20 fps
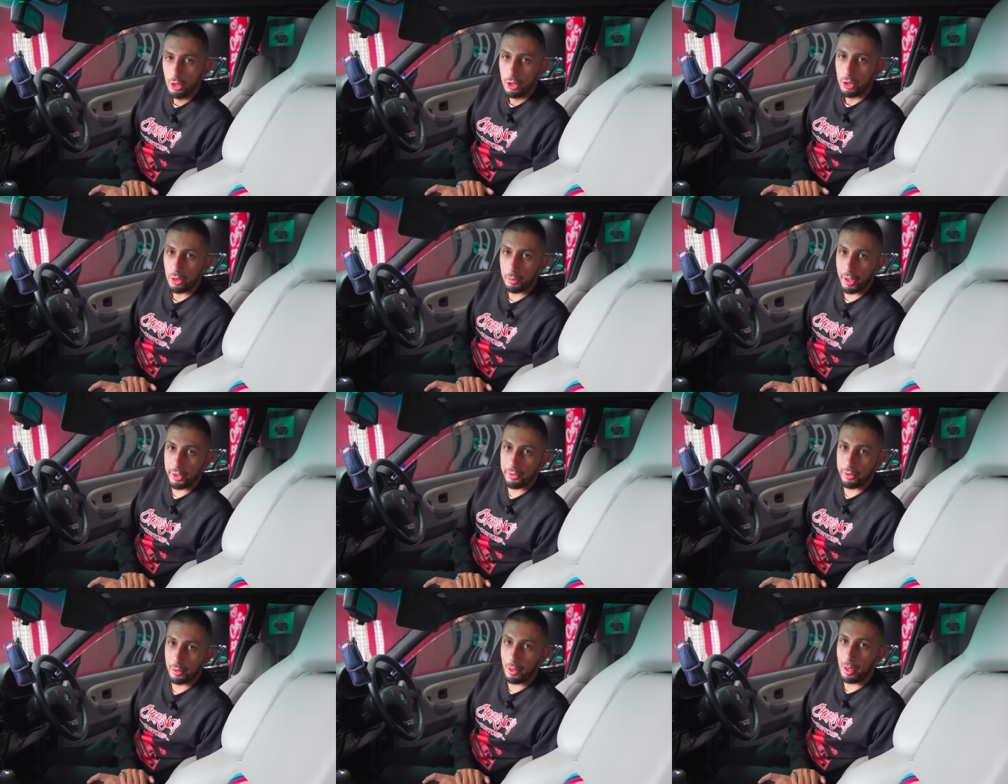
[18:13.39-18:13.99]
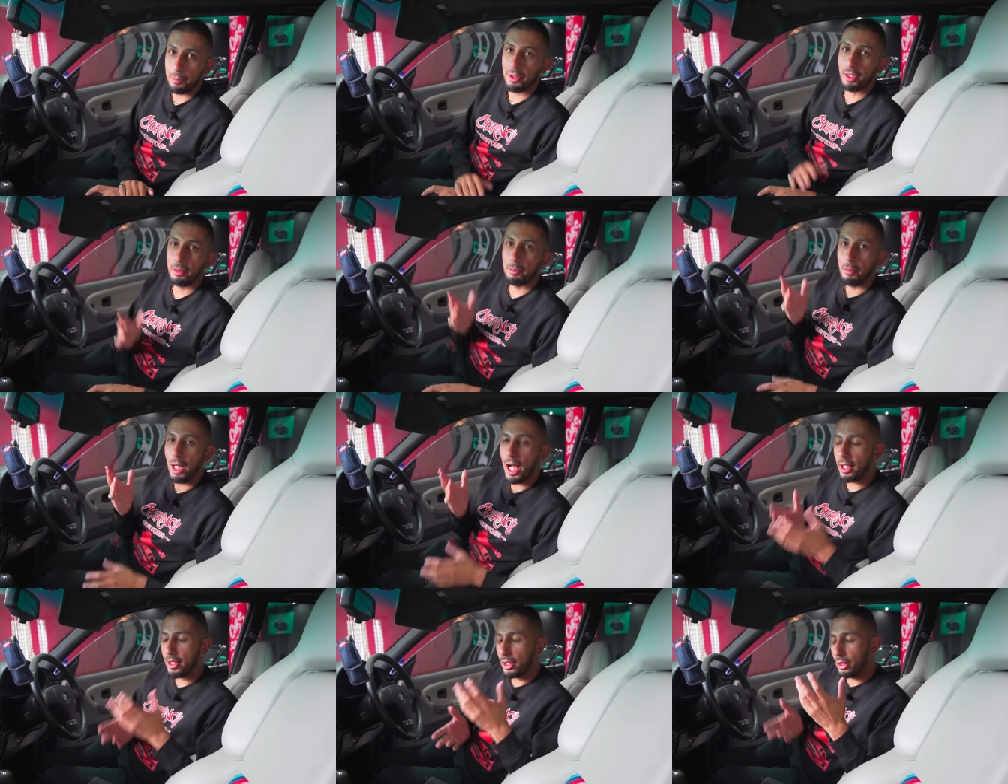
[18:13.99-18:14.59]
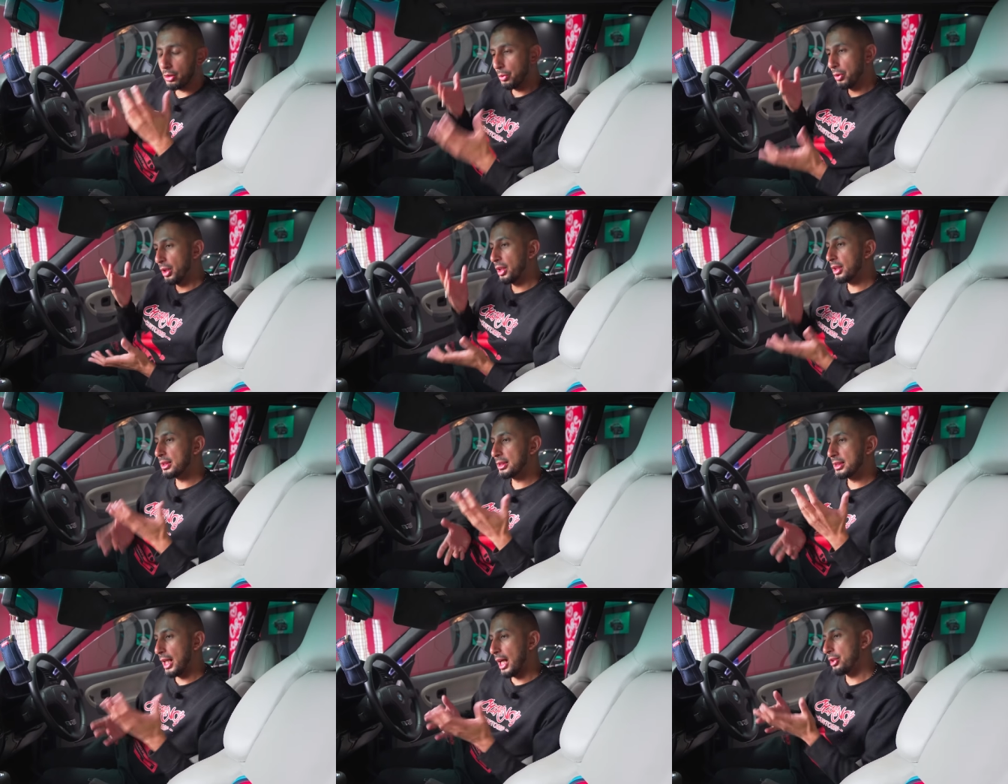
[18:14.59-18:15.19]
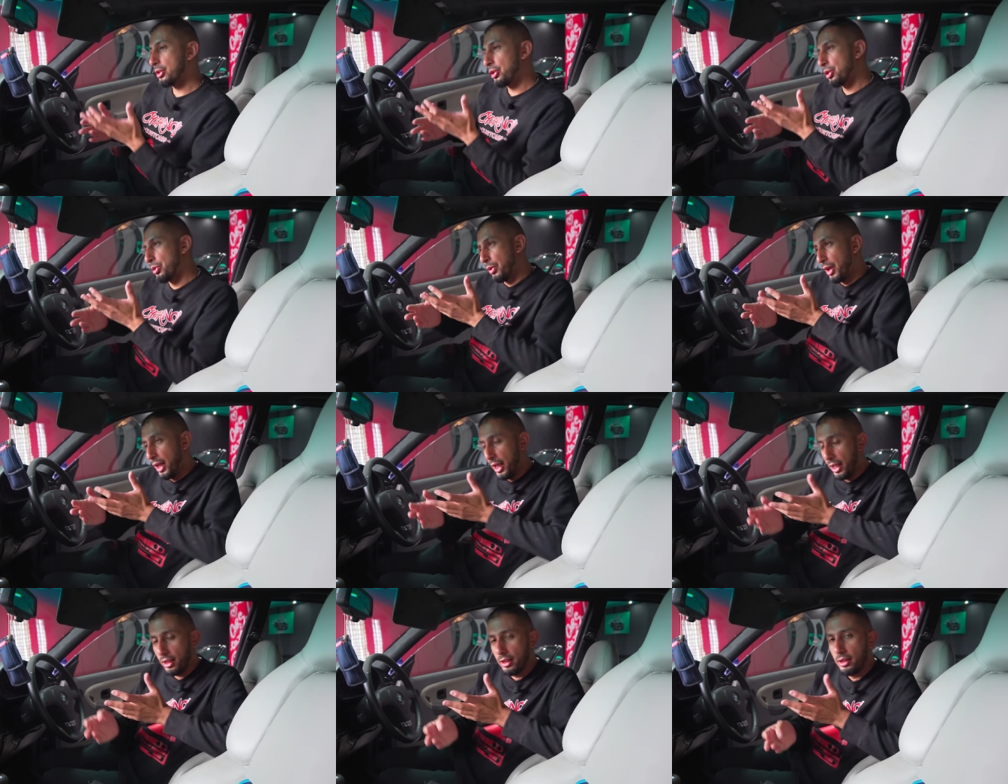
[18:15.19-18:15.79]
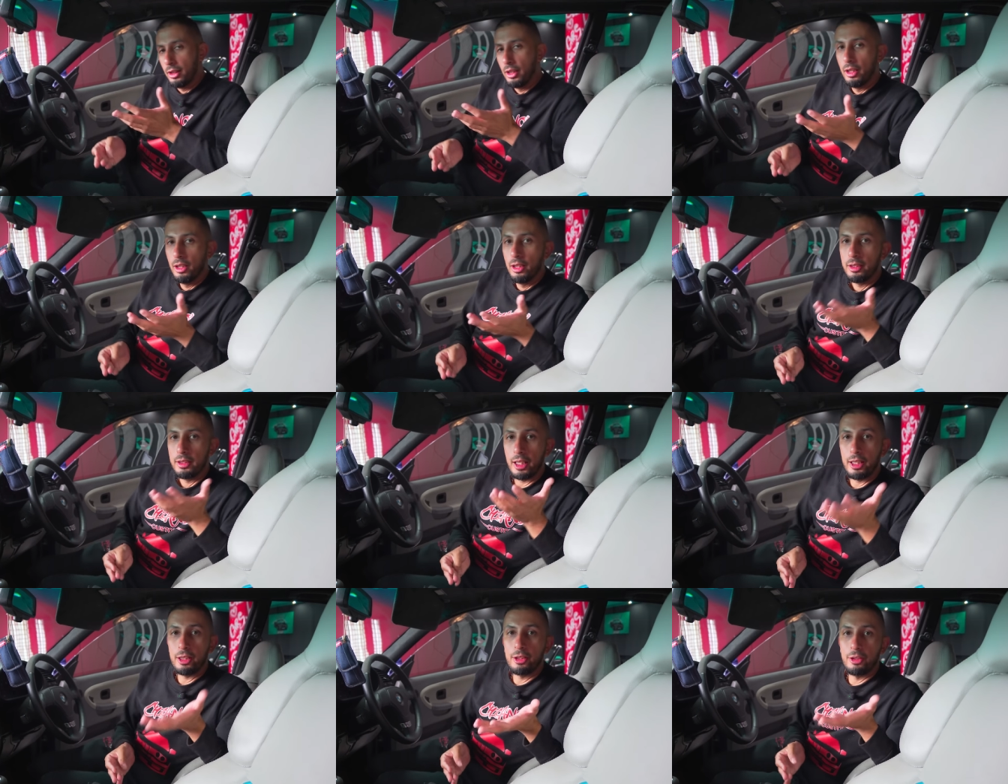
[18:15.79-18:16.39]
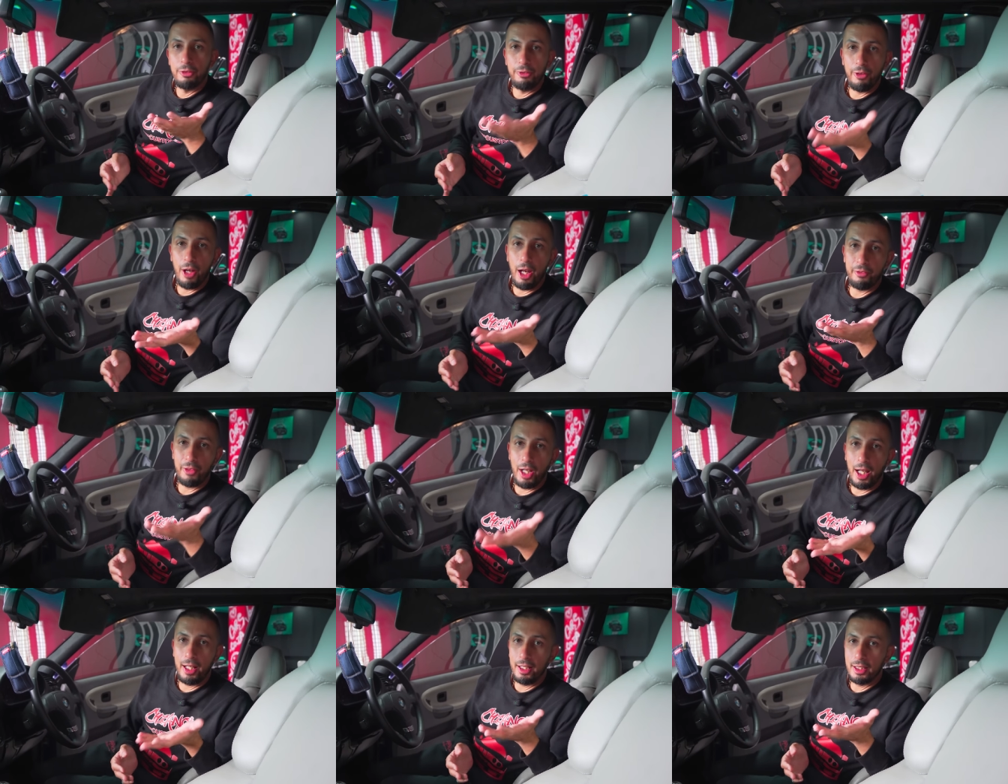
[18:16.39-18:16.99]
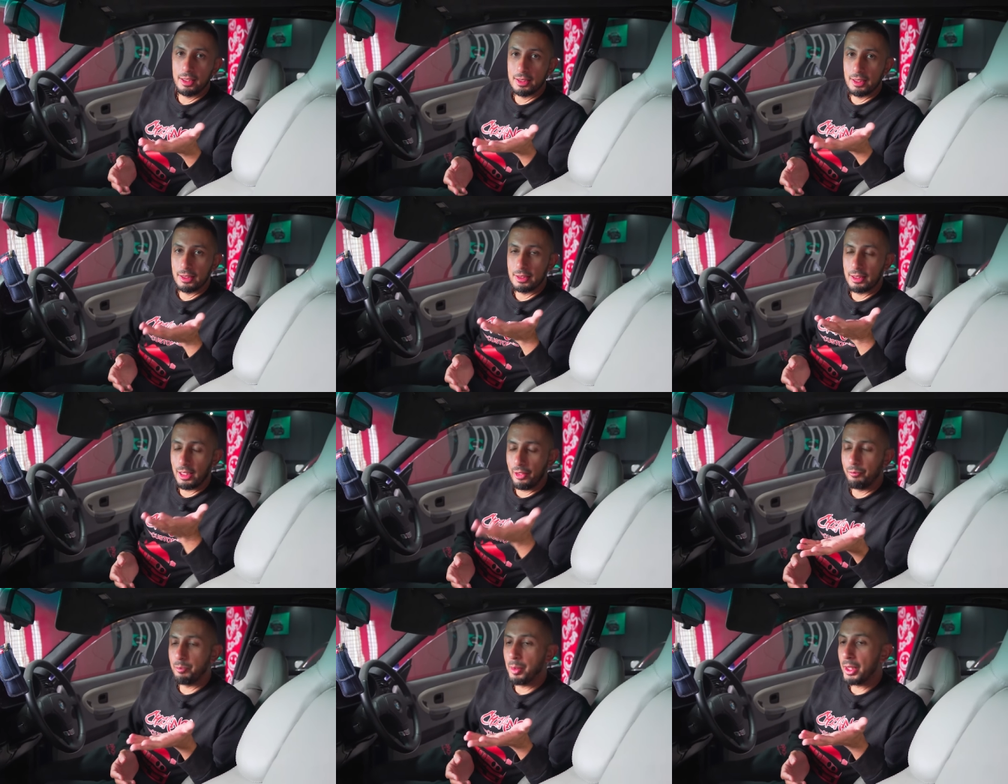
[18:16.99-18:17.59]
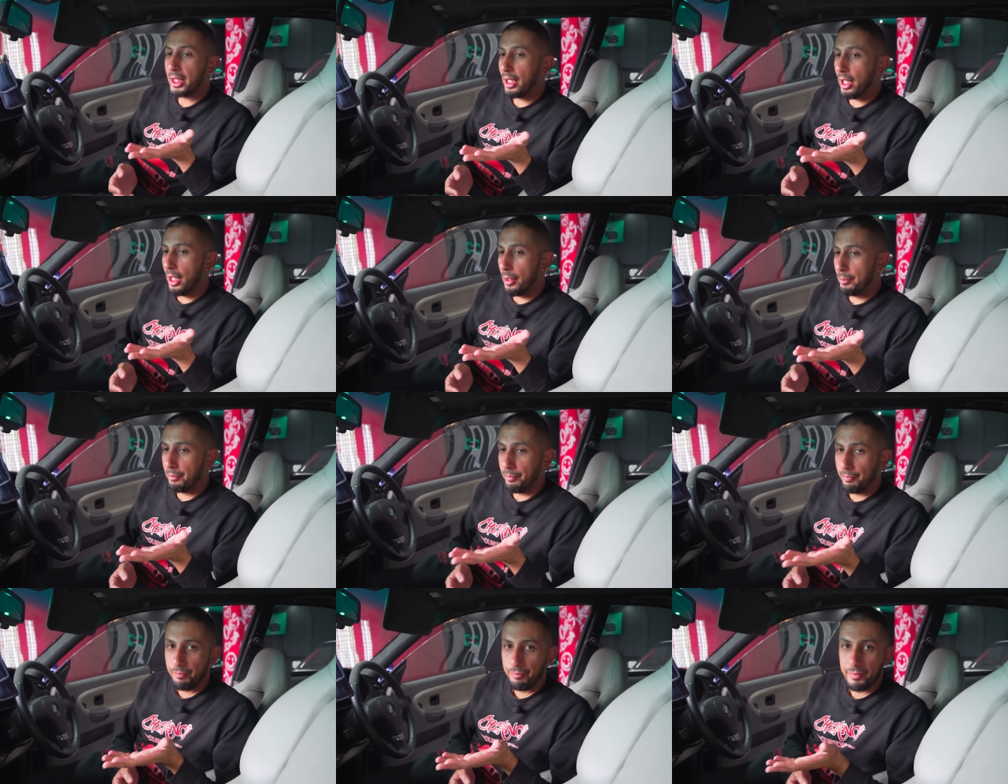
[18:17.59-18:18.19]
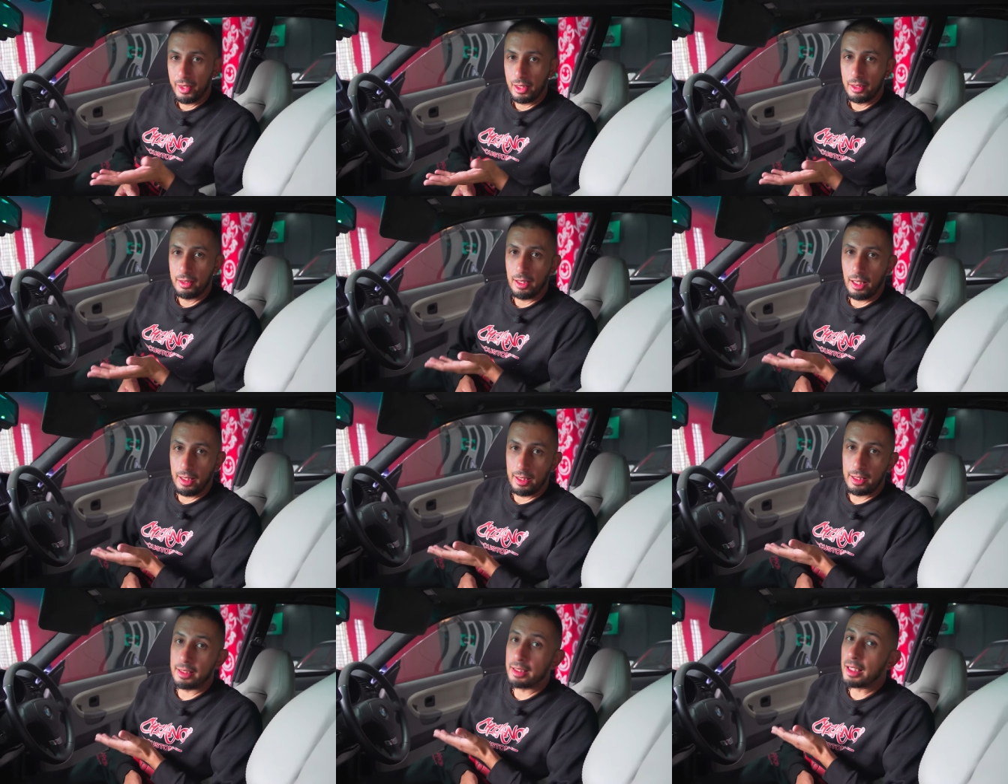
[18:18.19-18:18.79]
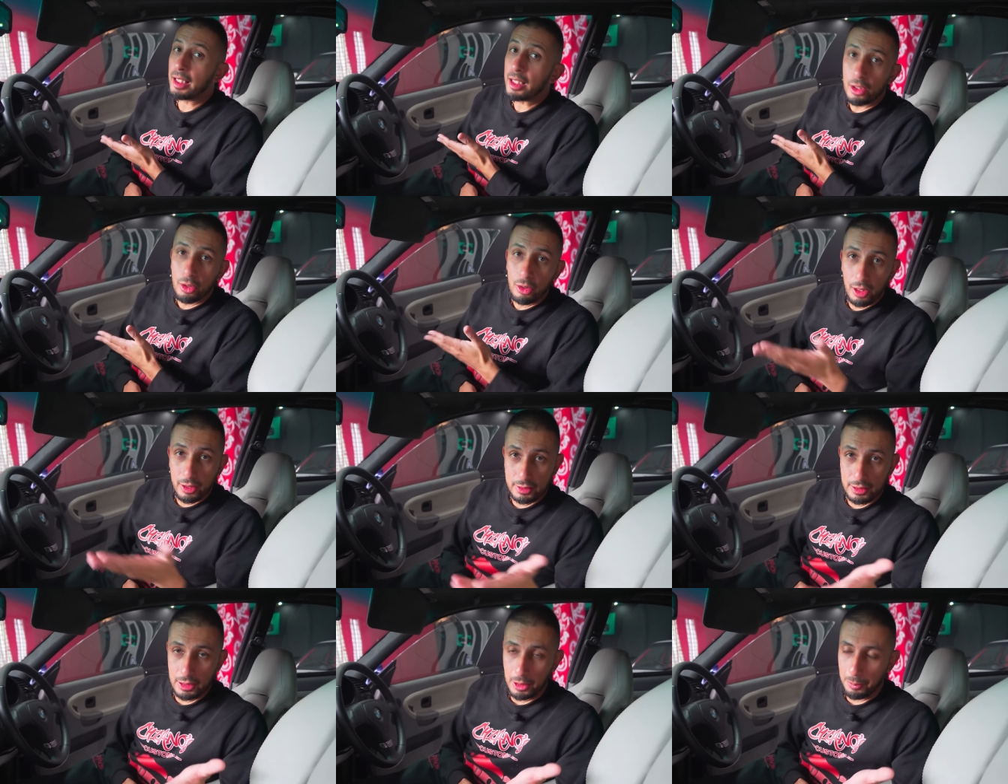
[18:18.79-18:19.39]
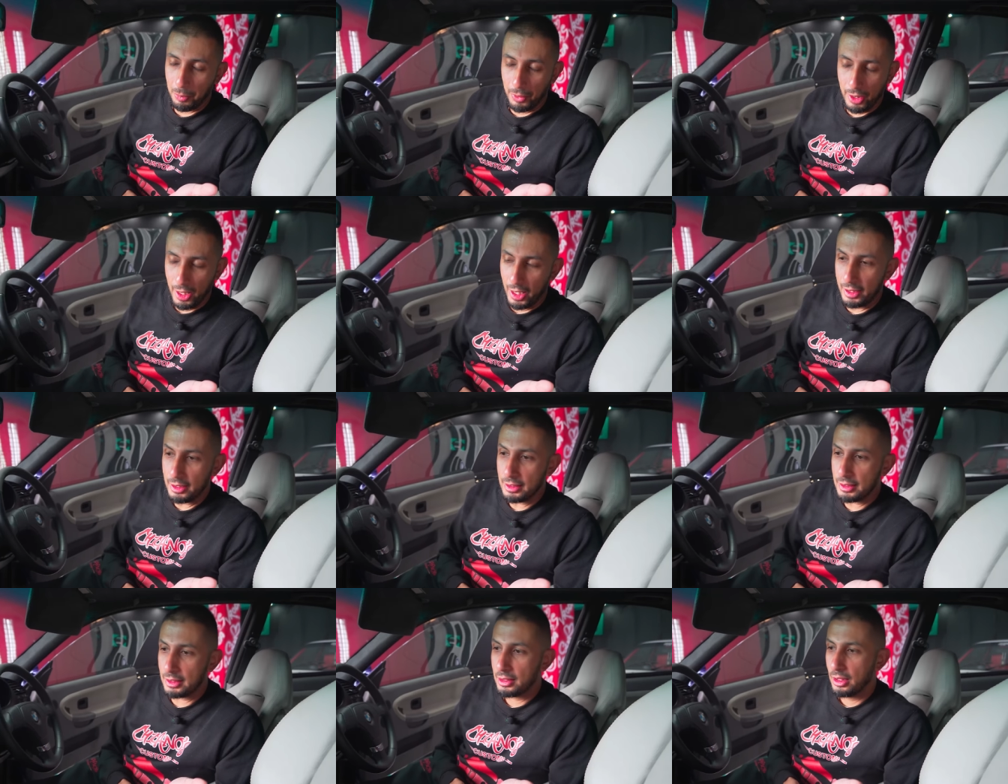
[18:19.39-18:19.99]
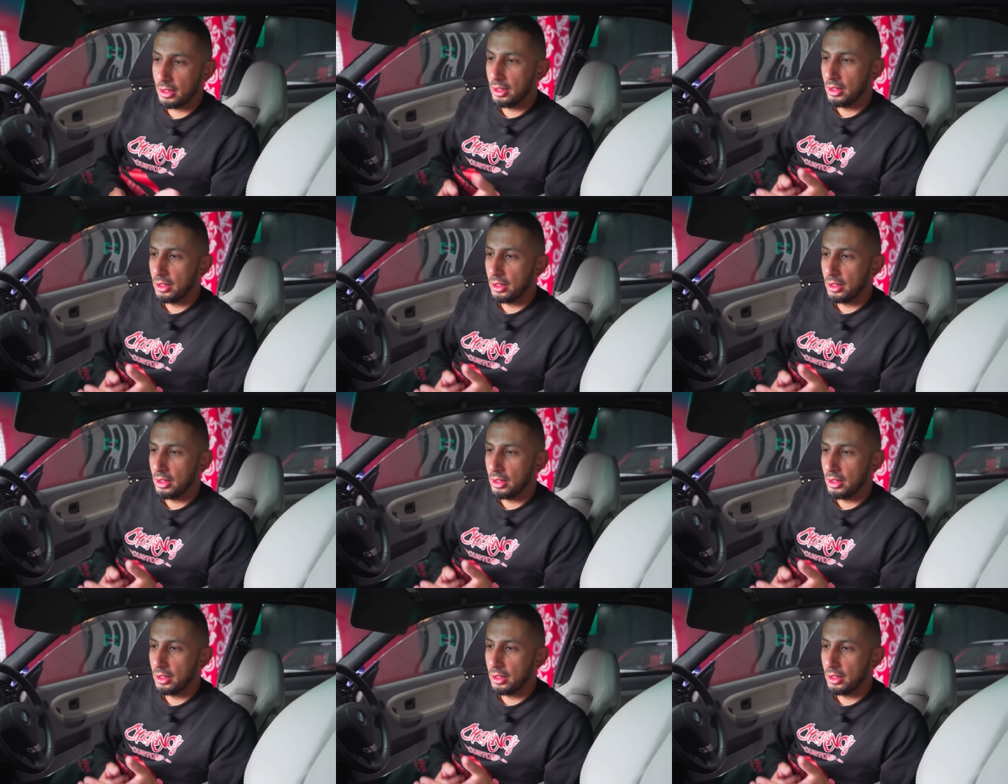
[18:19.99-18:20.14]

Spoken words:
You must remember, the market works such where 325 ISs have become ridiculously priced.